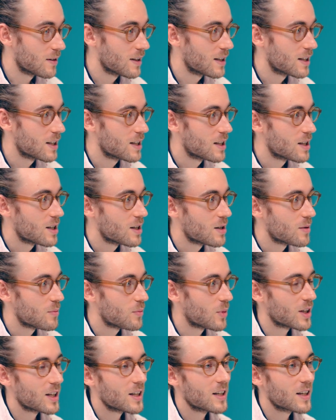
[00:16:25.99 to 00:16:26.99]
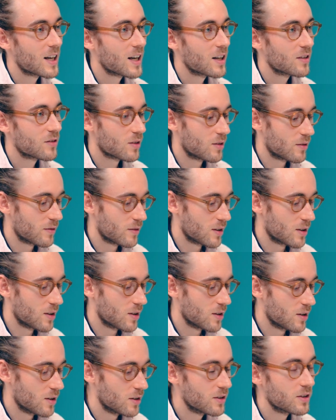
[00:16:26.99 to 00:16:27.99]
Yeah. But in a case of
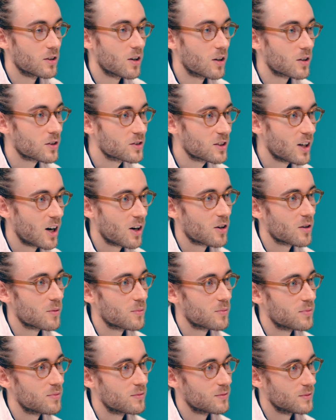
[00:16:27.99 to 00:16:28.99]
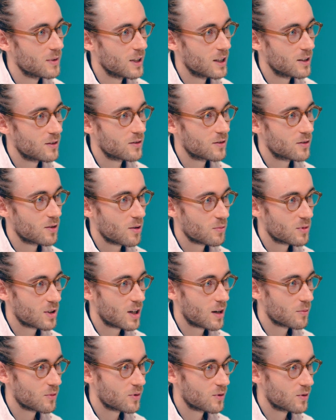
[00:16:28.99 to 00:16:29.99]
a young startup, it's
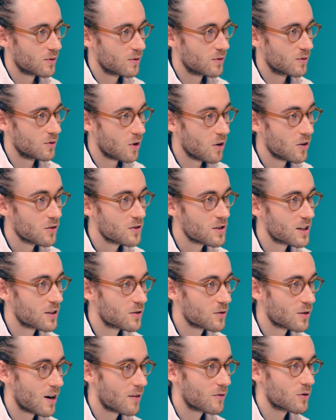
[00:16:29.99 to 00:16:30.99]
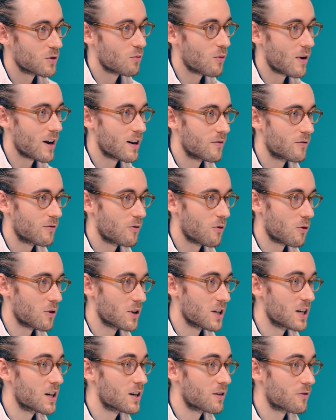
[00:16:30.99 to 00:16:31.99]
sometimes daunting to have to wait for a
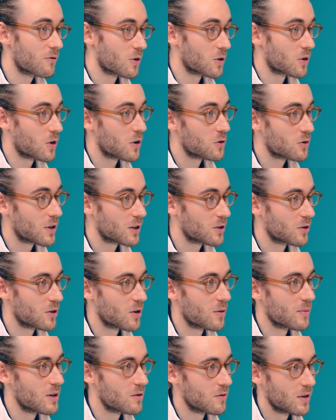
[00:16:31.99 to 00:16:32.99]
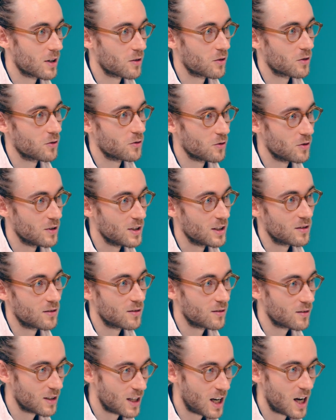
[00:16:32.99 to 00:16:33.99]
year for a contract to come in, right? Because you need
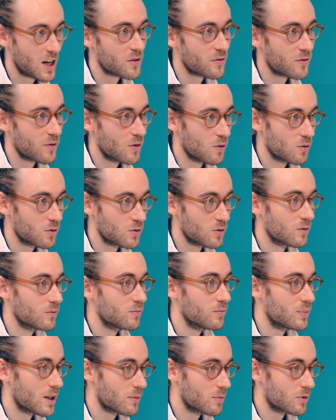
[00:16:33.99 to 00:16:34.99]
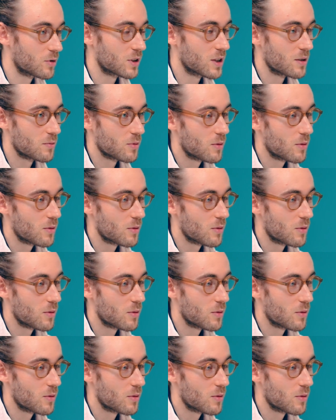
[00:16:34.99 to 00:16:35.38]
cash flow to be able to keep